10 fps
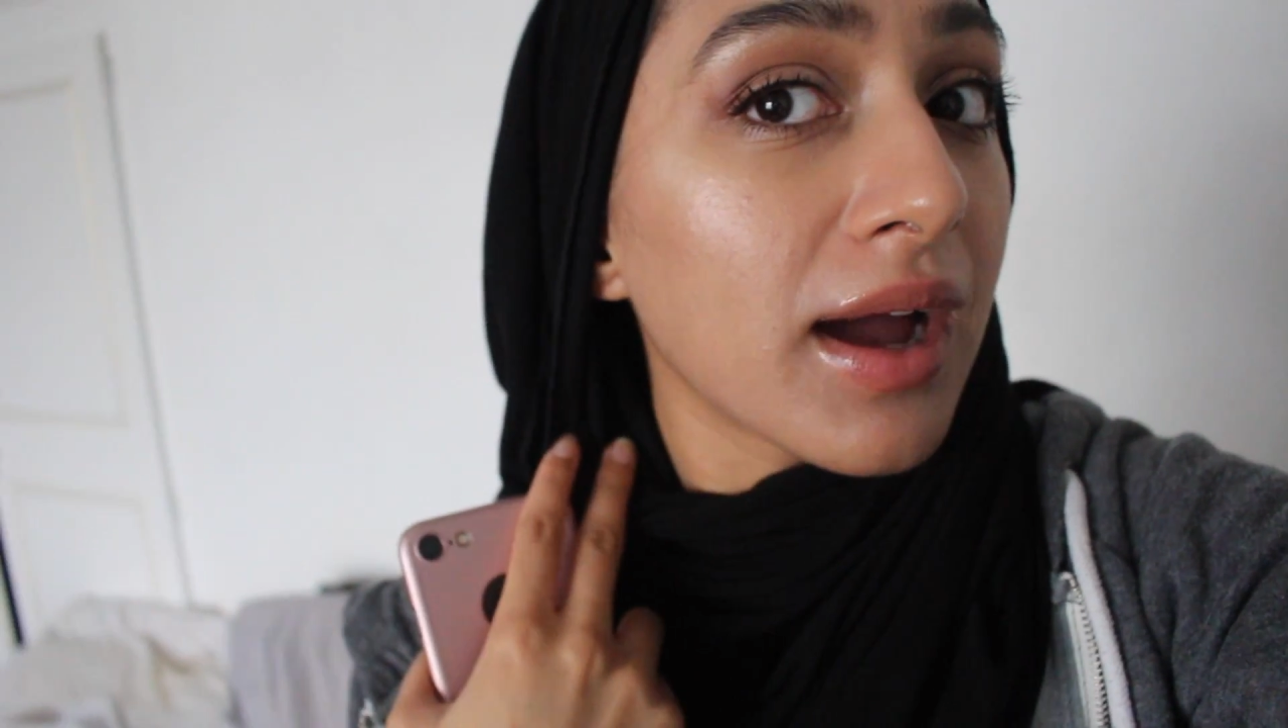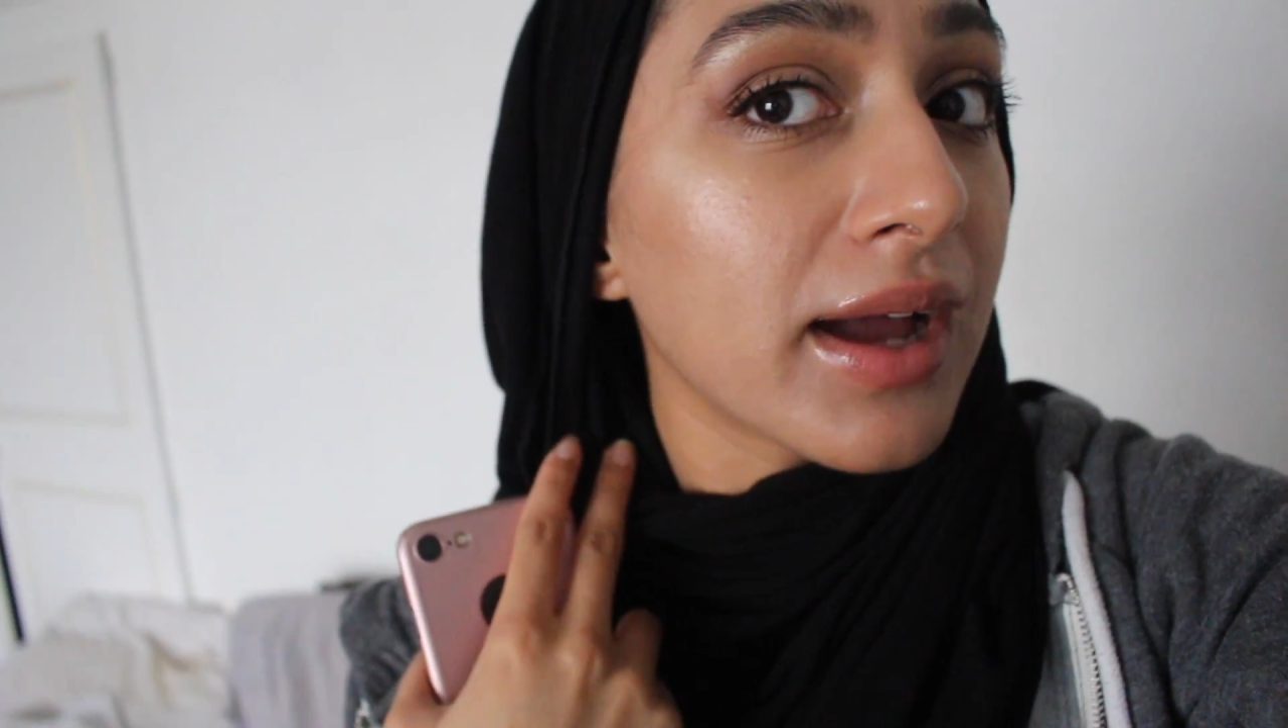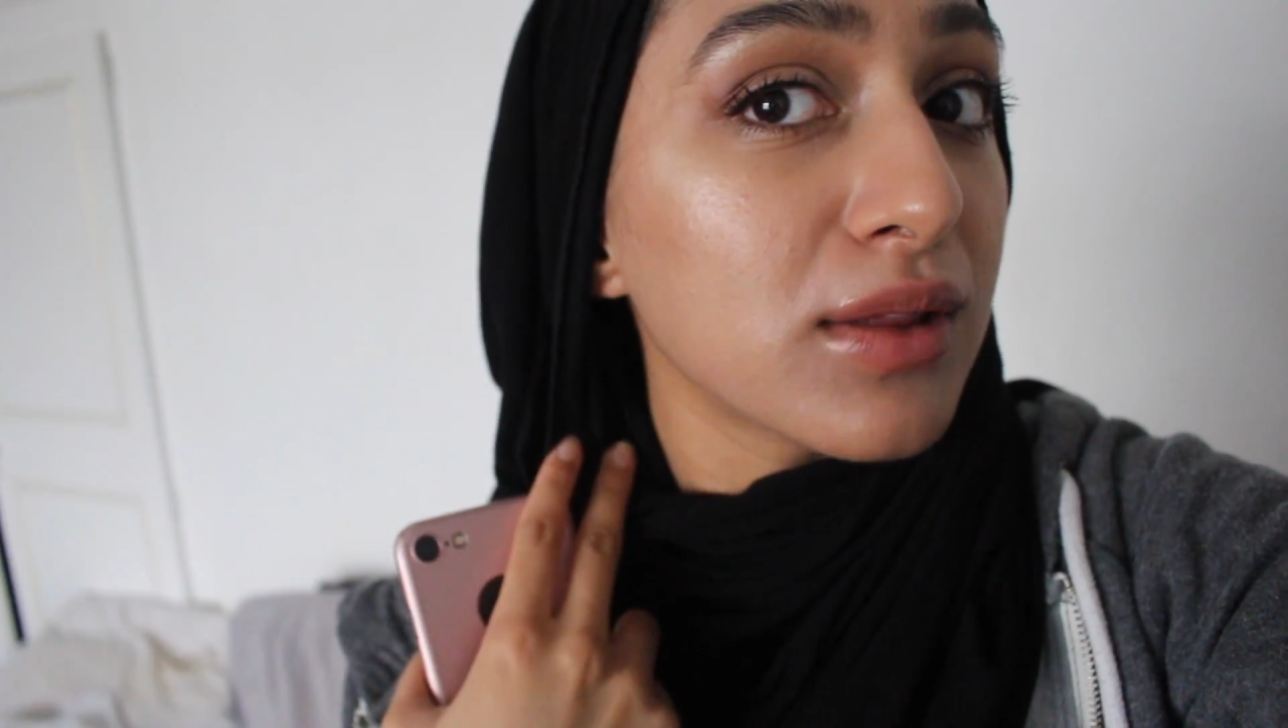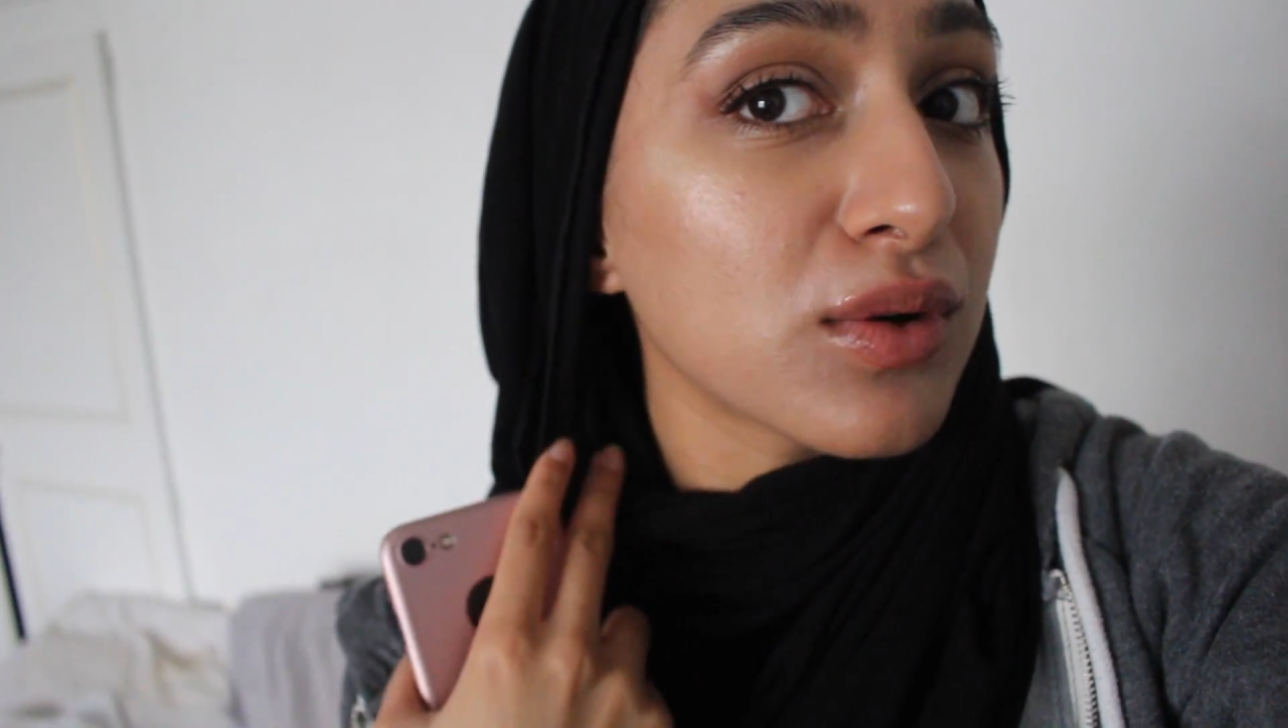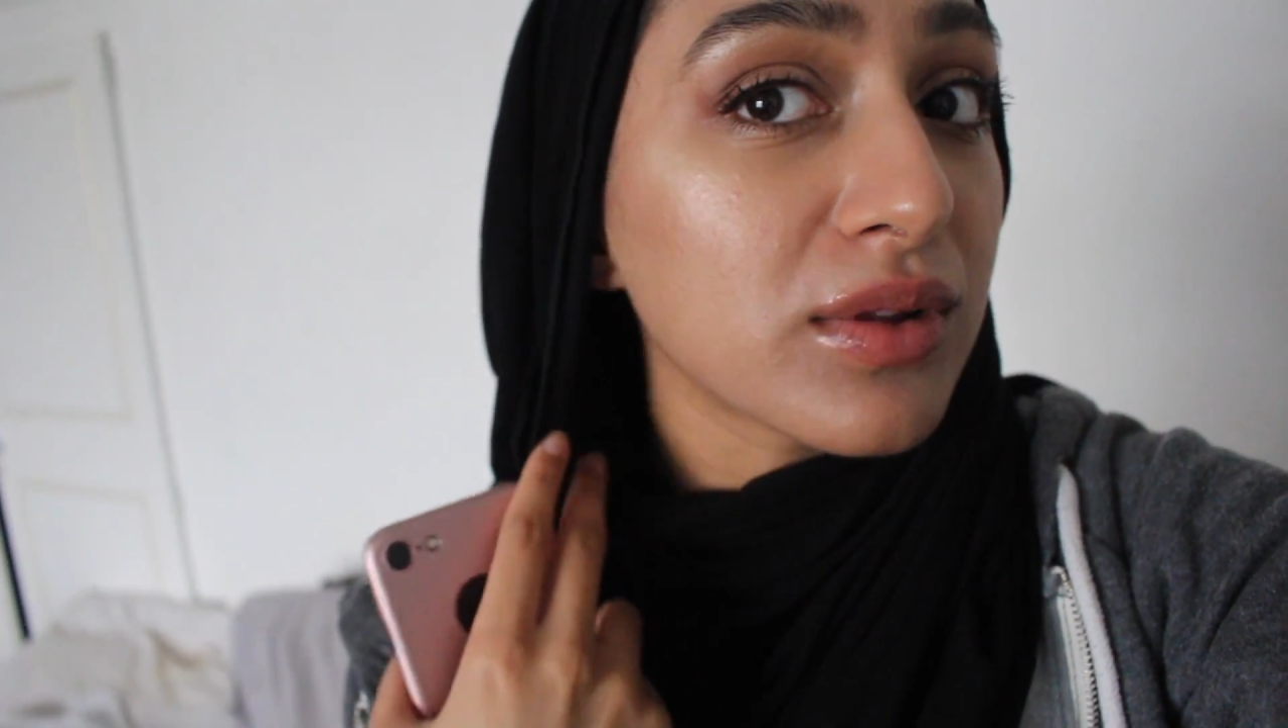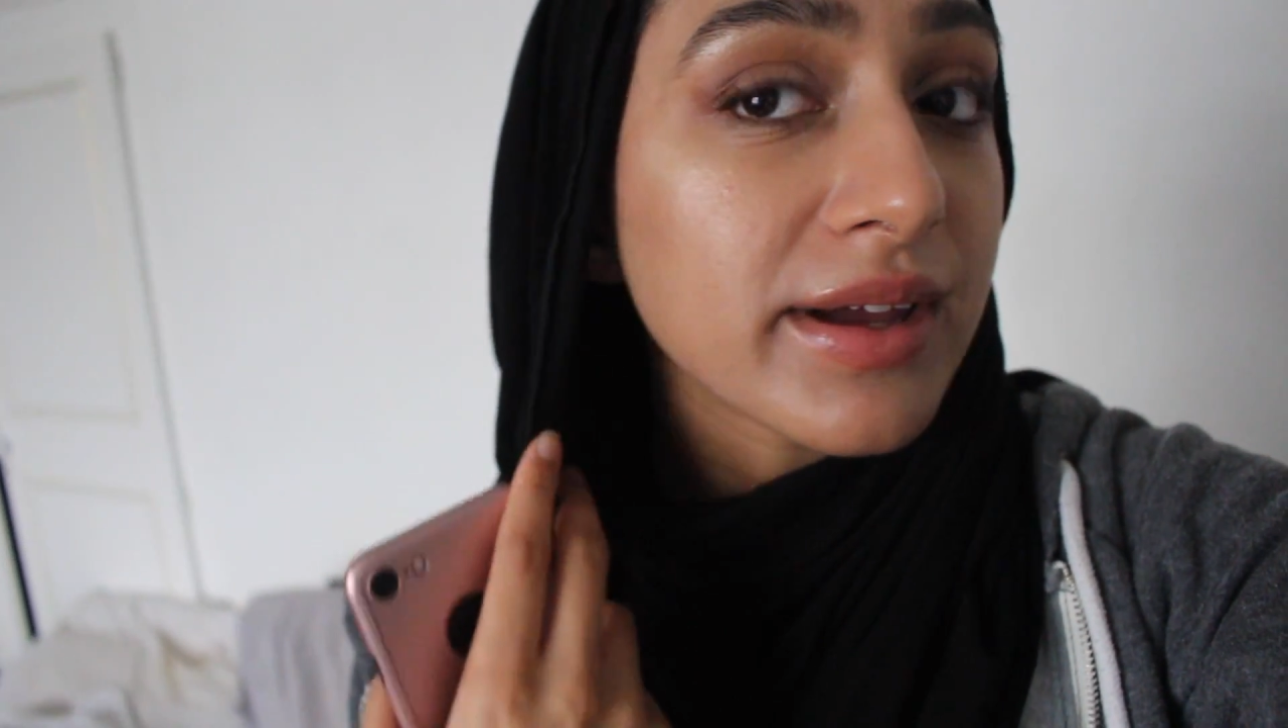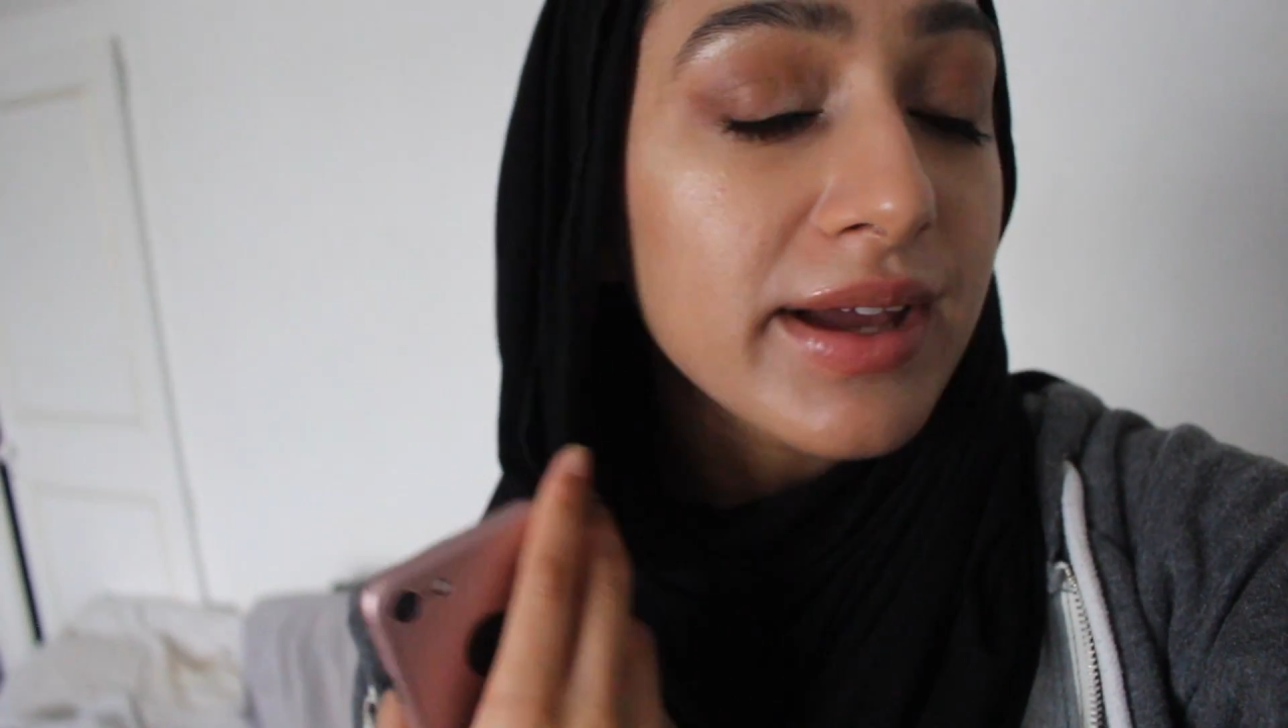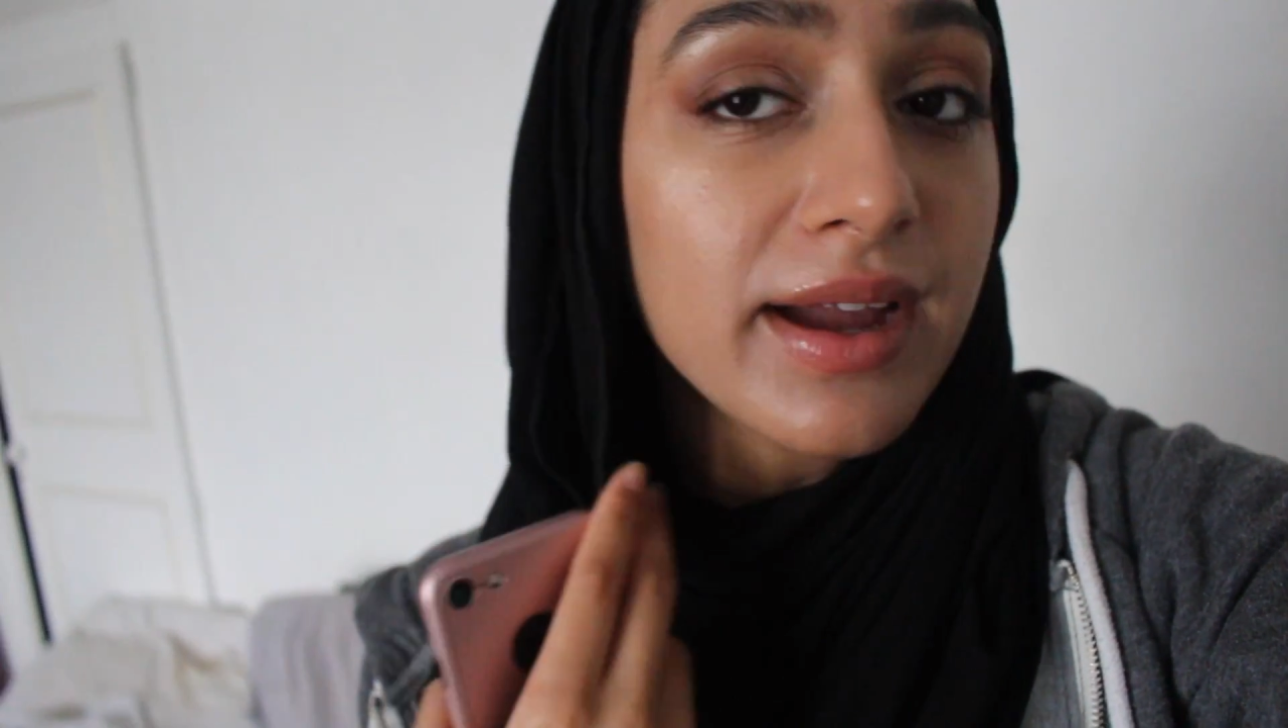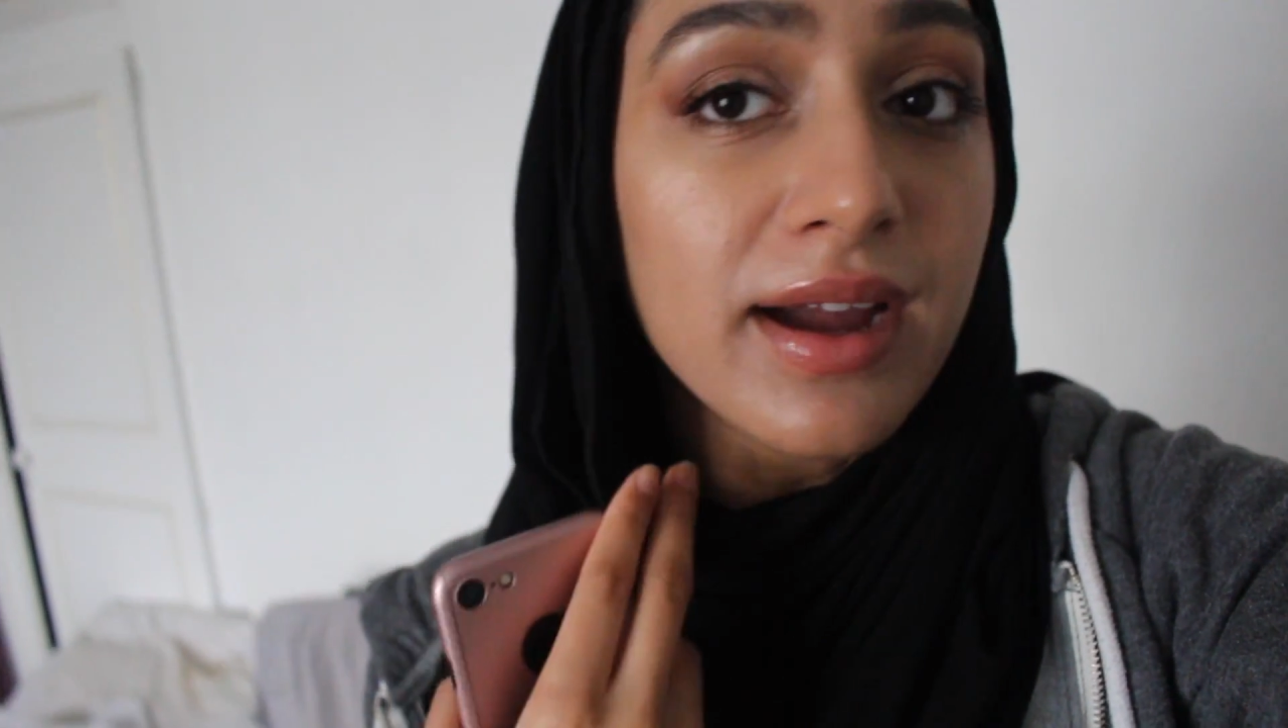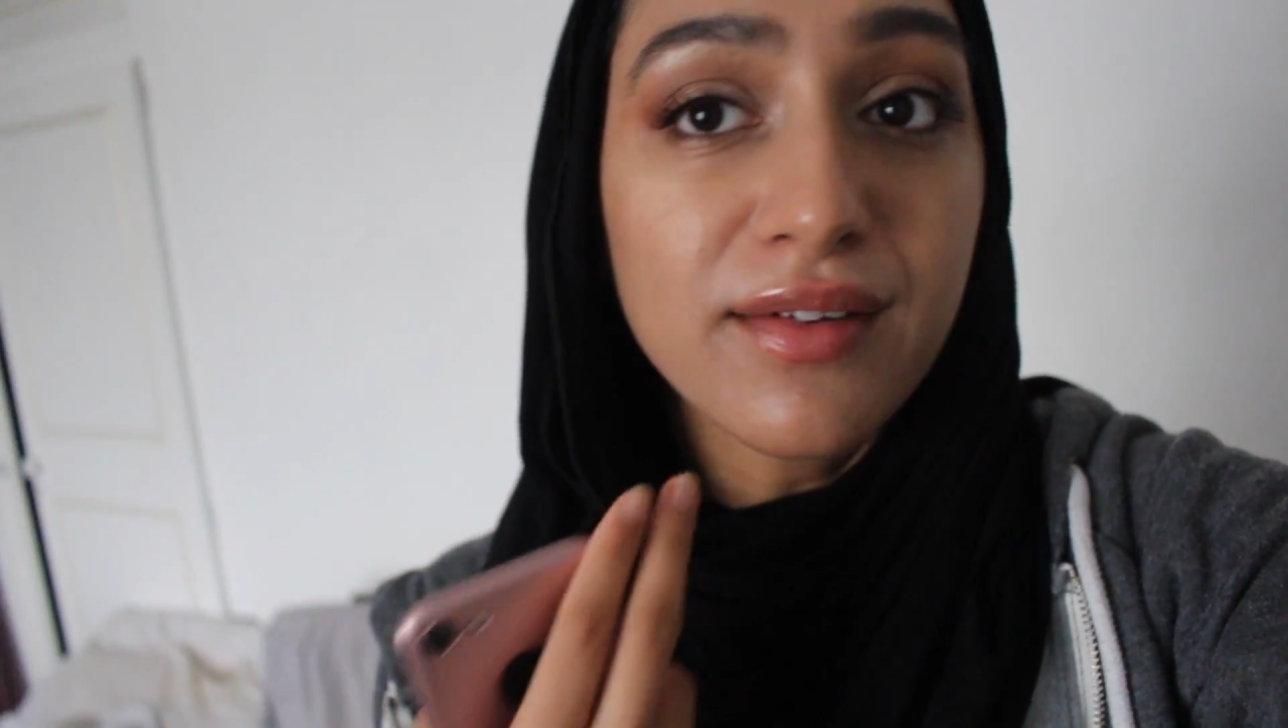It looks like
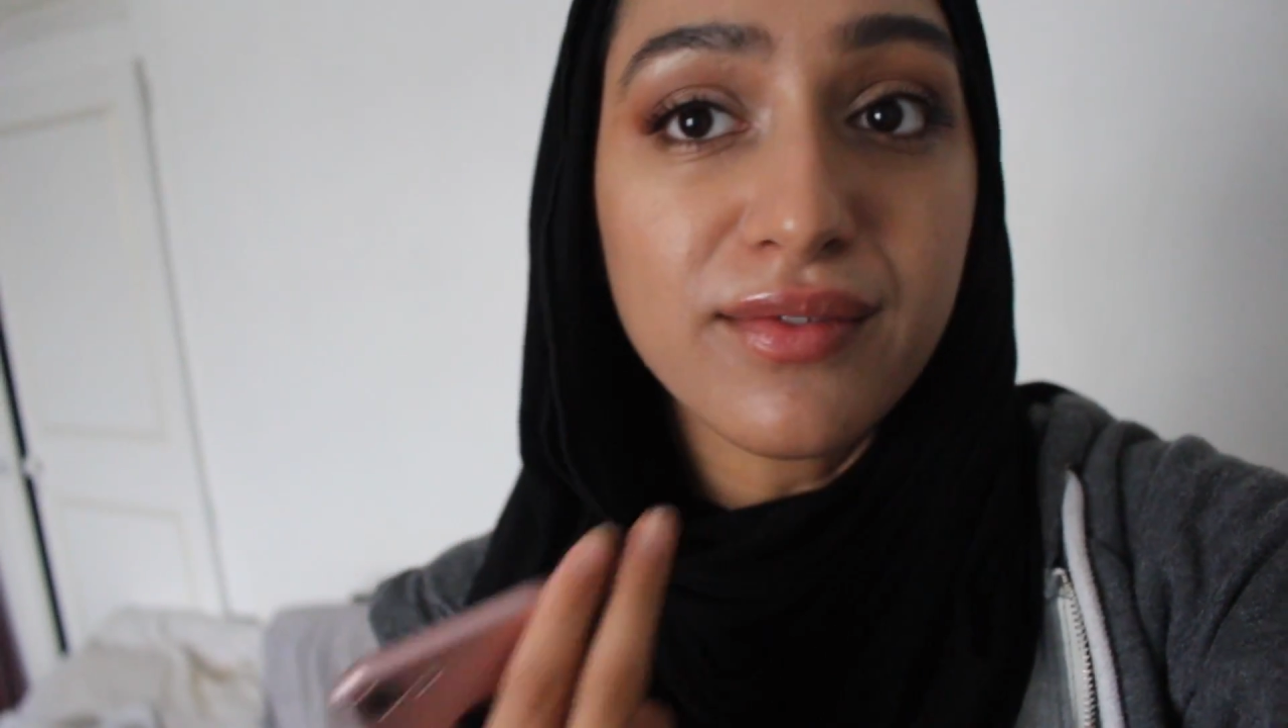I have